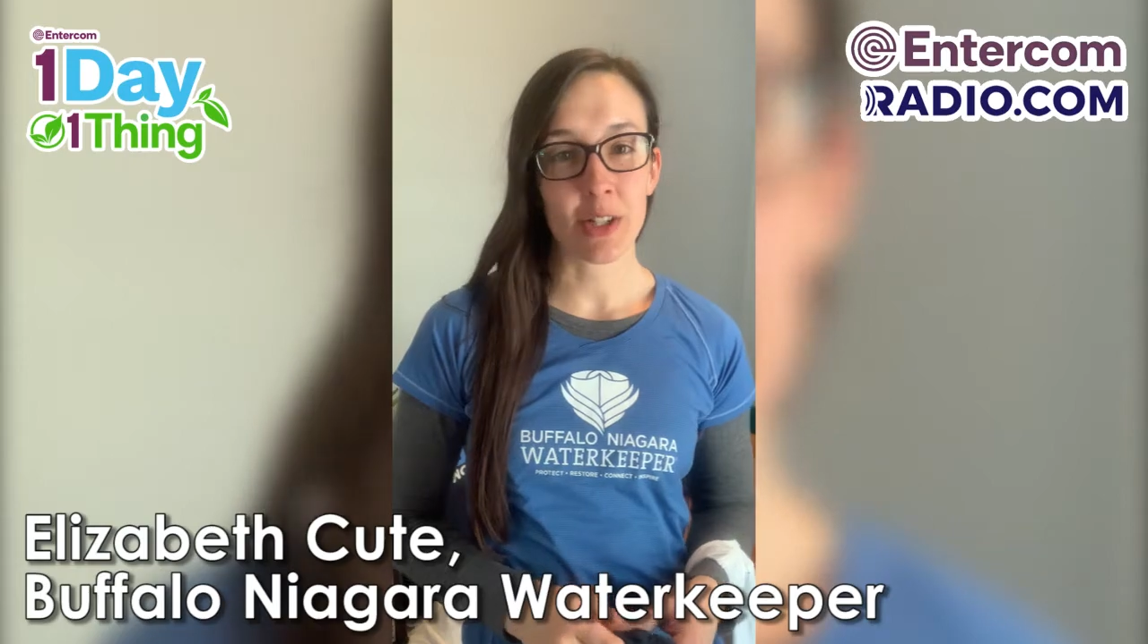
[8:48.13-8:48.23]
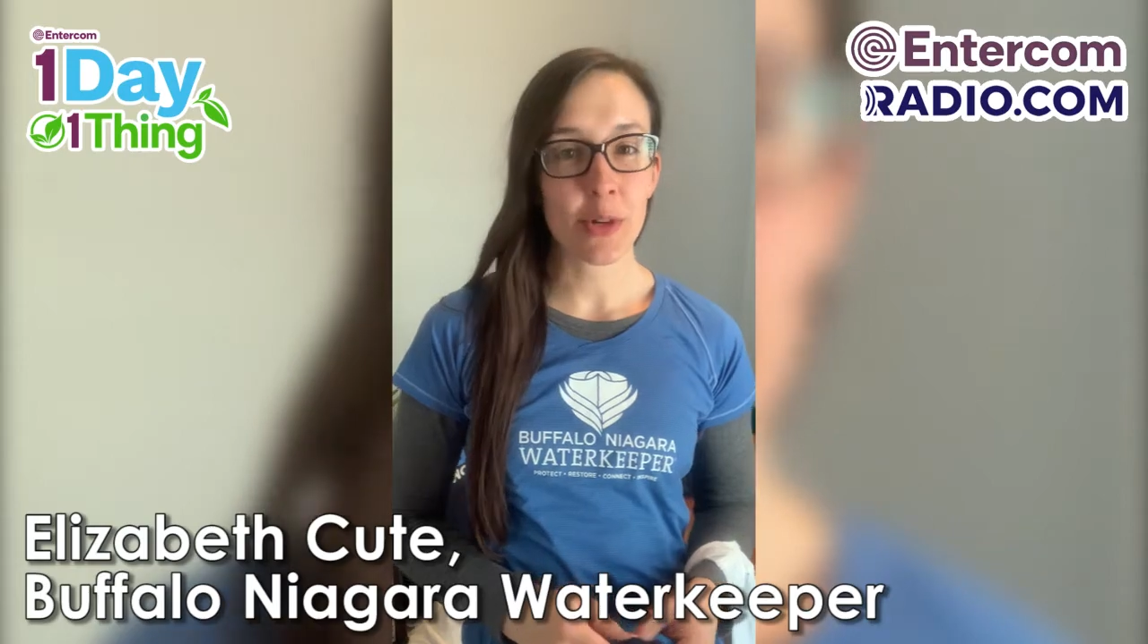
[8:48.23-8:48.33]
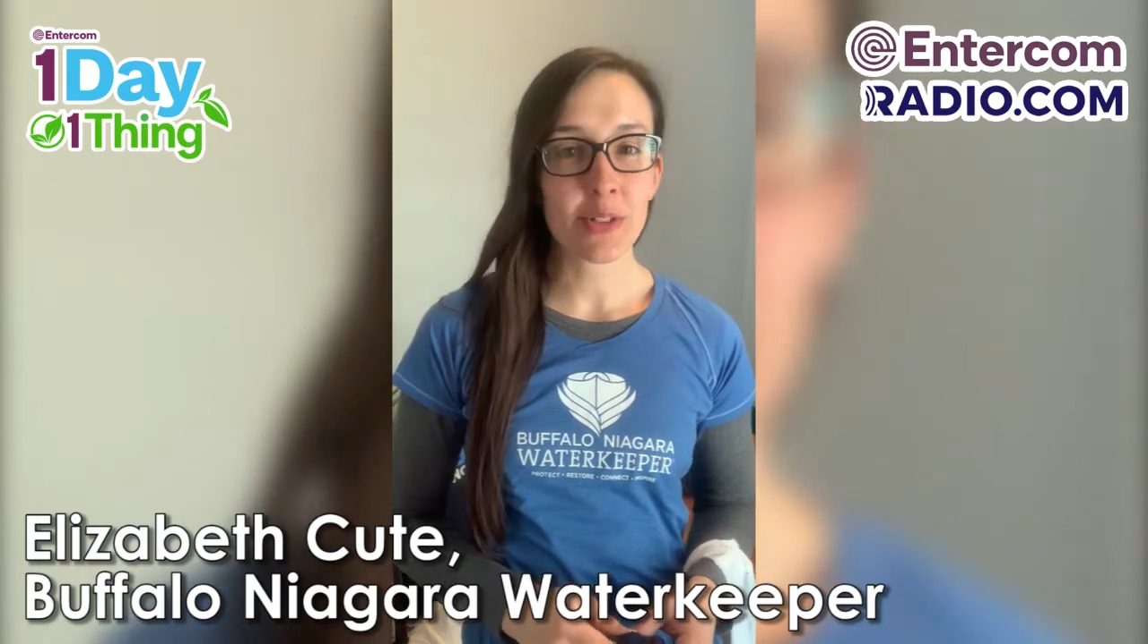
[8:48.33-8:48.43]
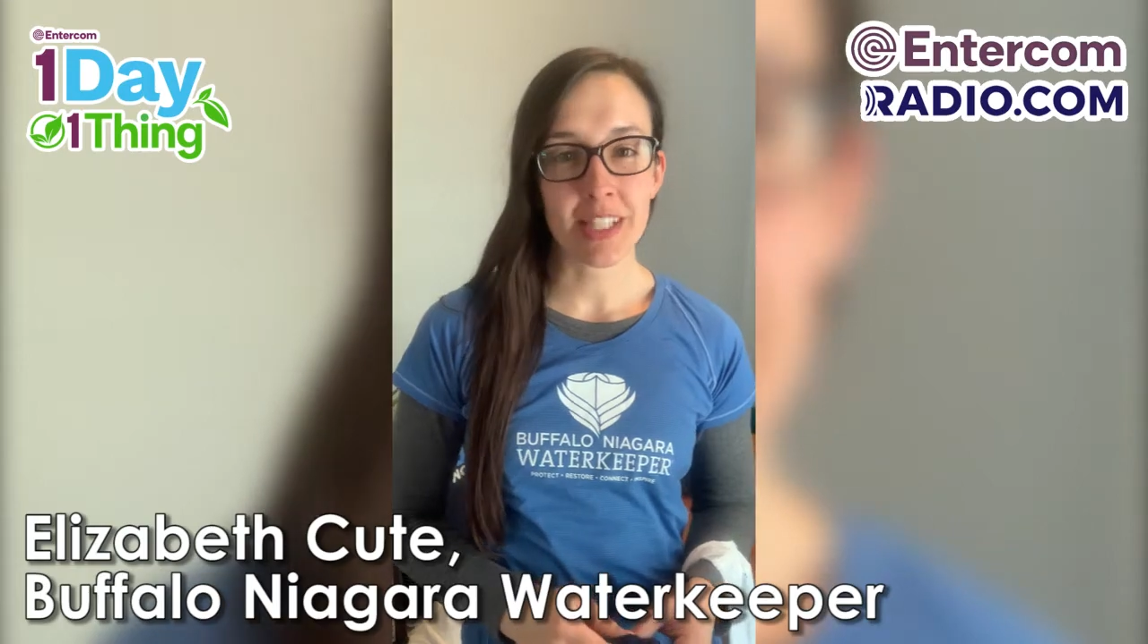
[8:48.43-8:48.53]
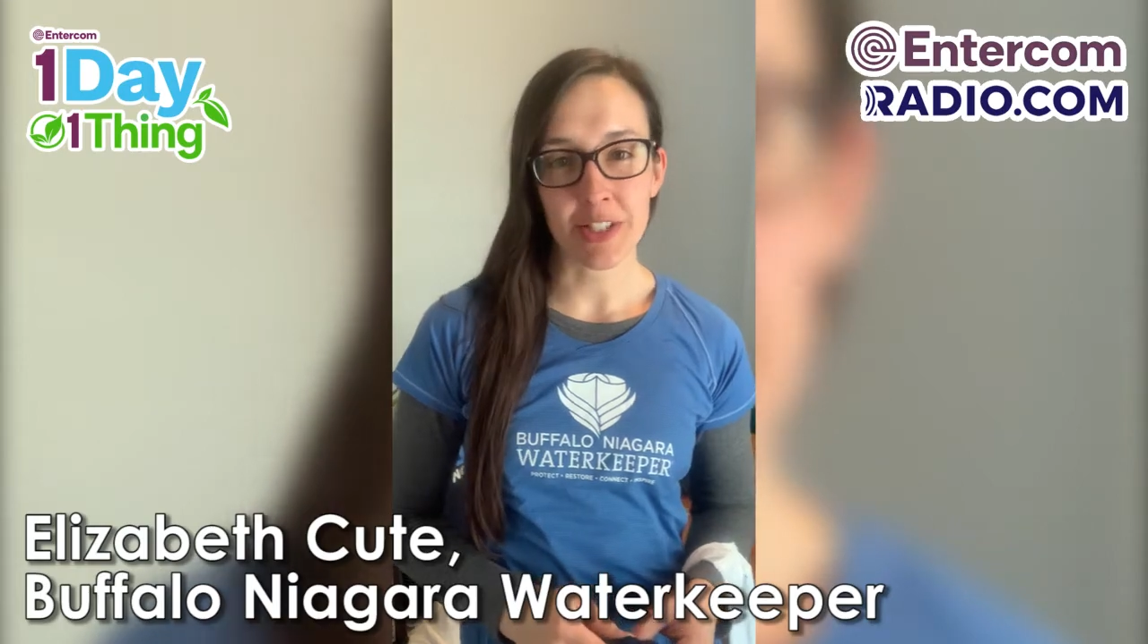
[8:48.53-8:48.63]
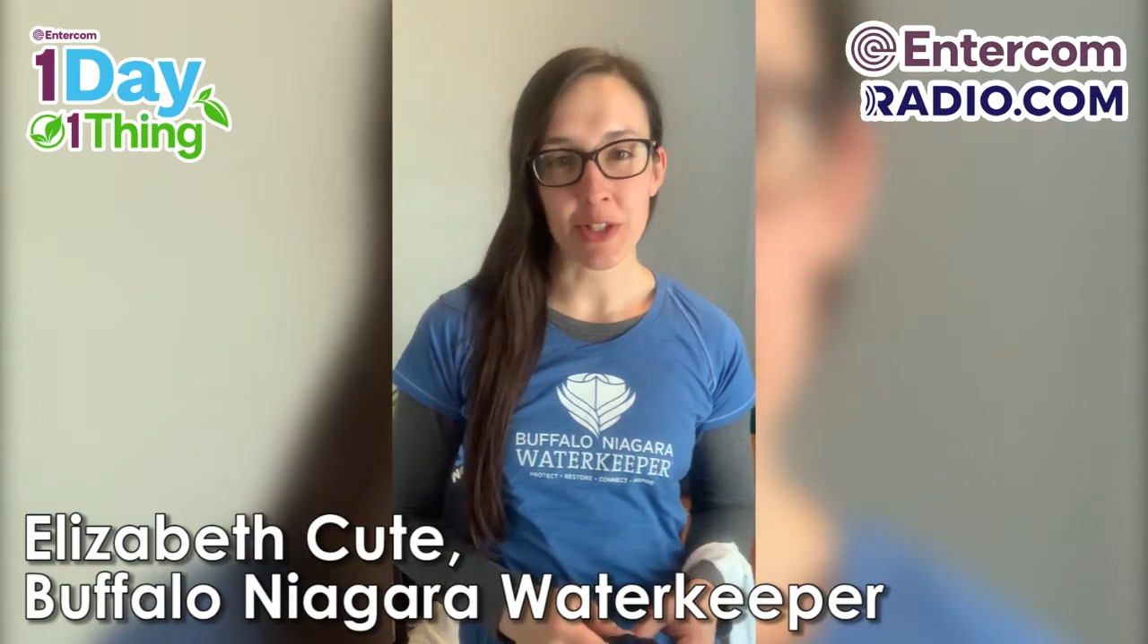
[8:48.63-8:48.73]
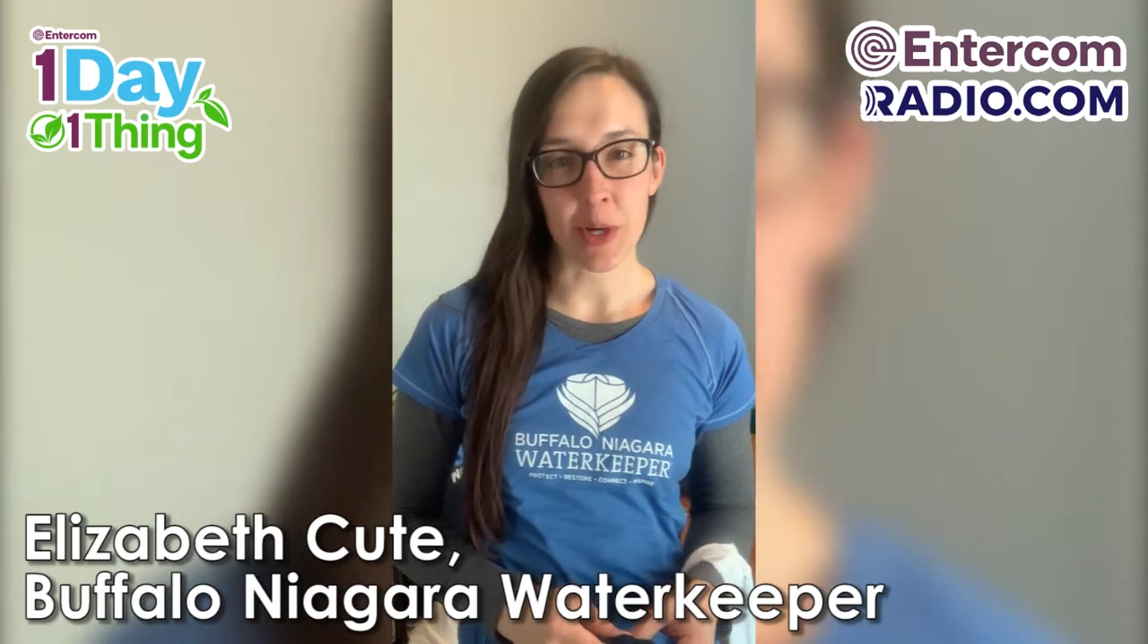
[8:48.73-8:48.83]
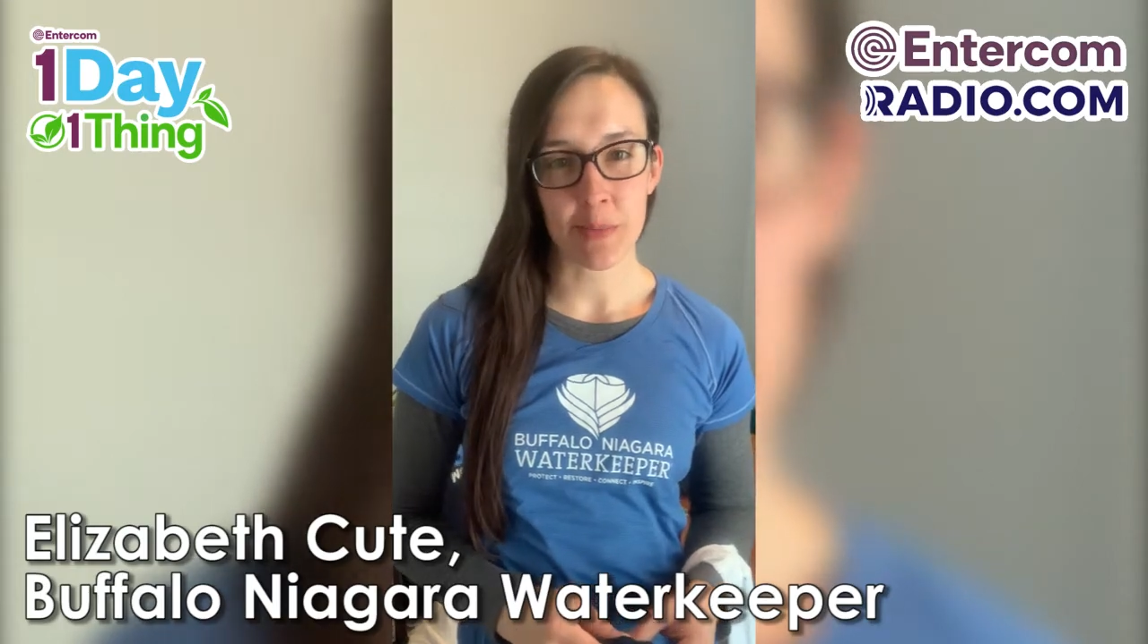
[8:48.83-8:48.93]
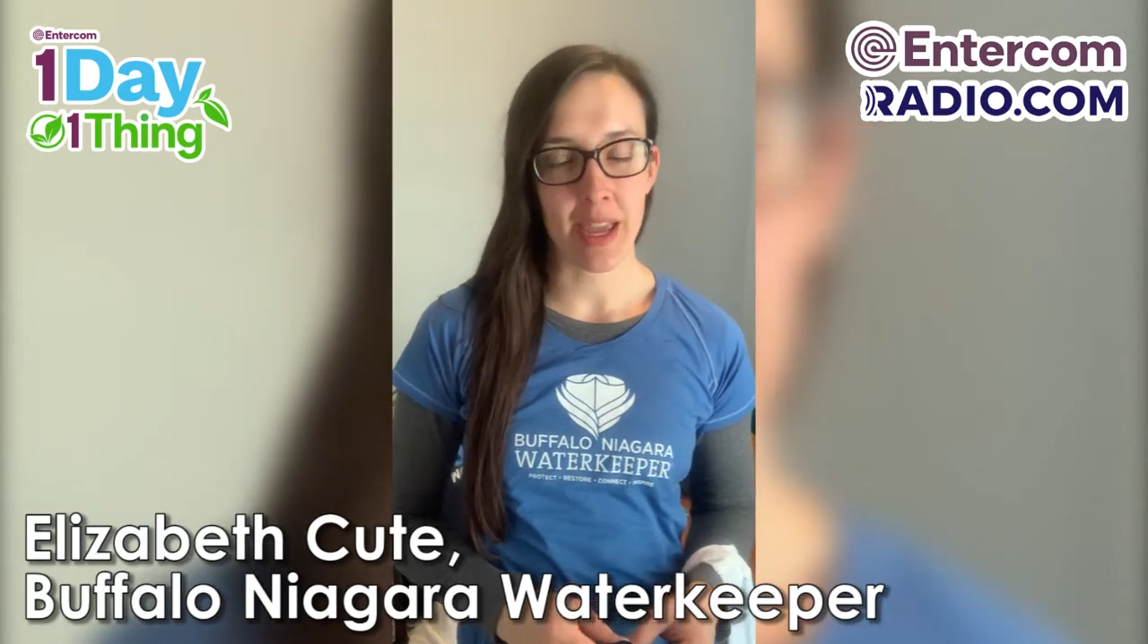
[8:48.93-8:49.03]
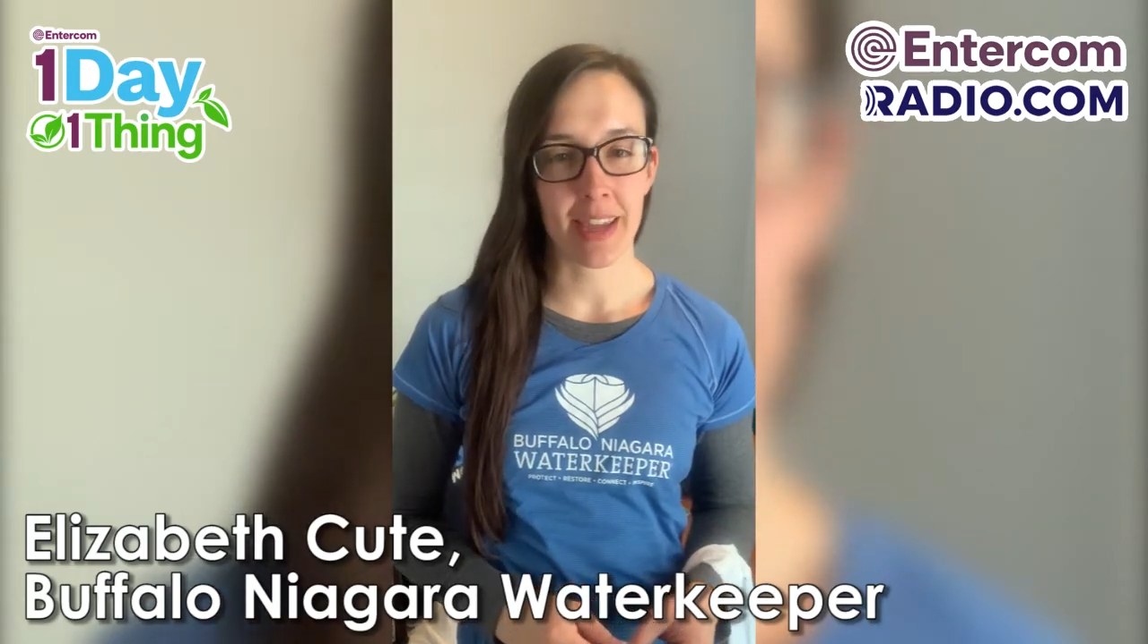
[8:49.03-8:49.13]
your own
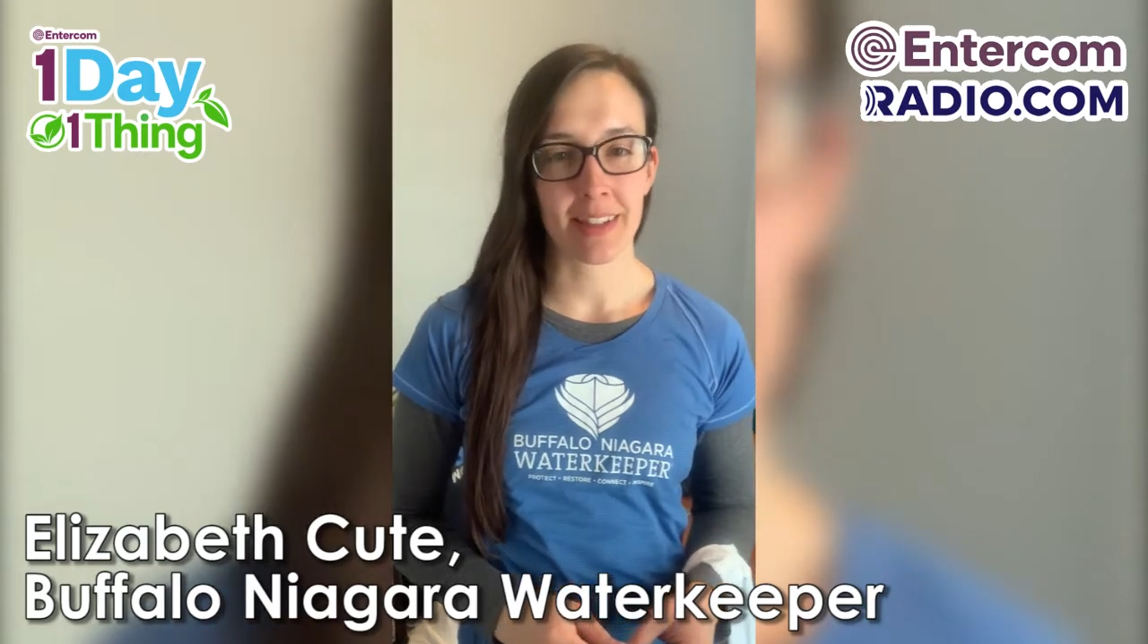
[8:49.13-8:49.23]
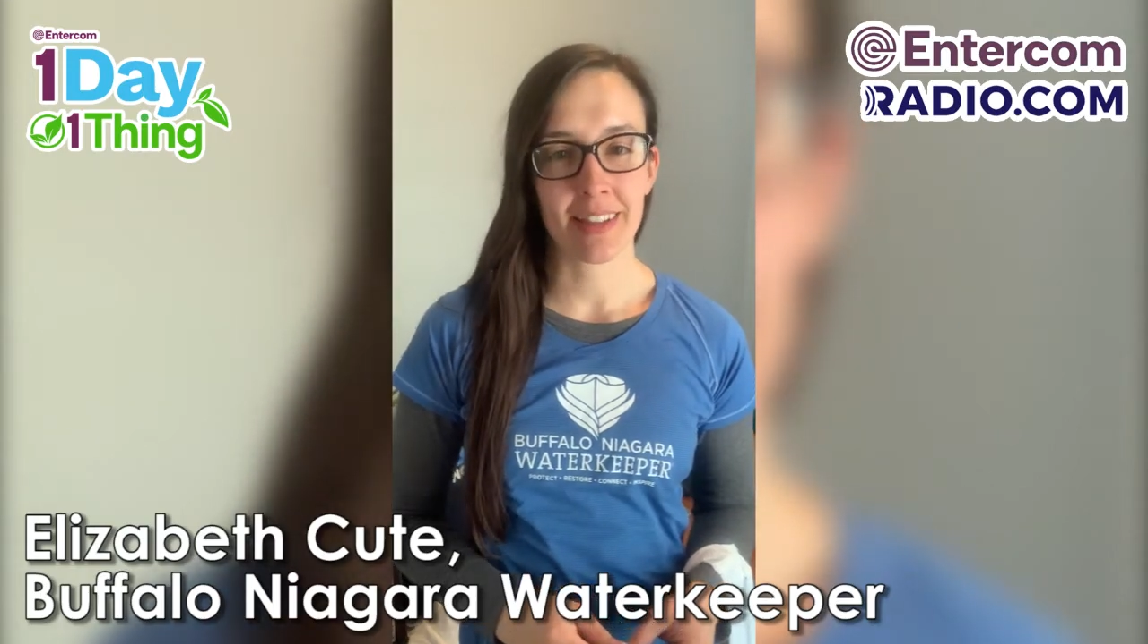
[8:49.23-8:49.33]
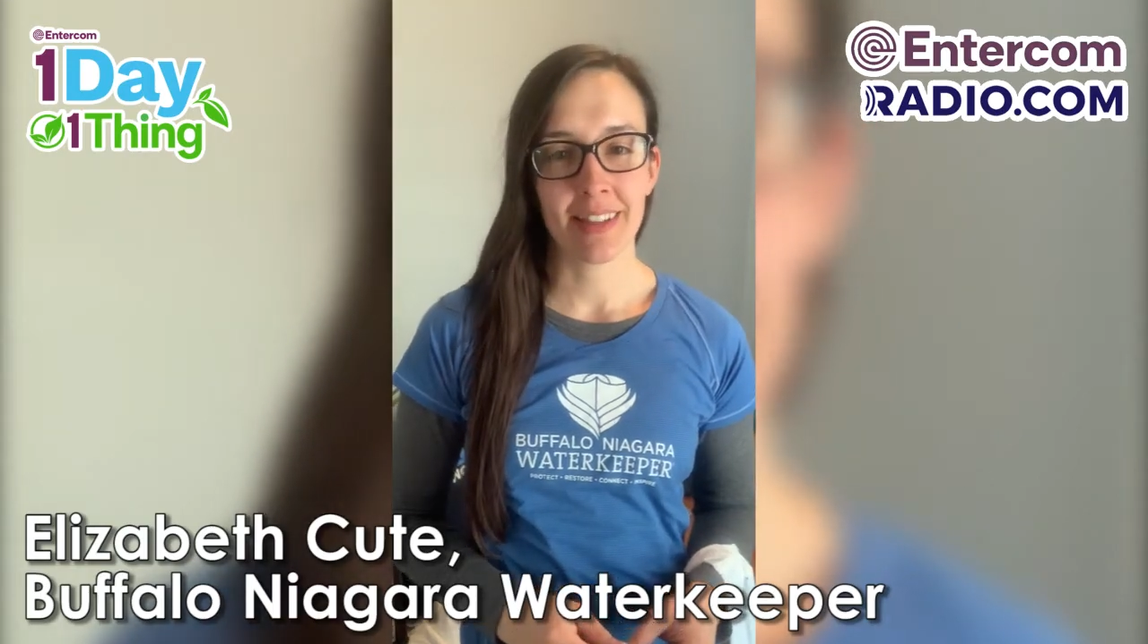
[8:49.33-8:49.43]
t-shirt bag,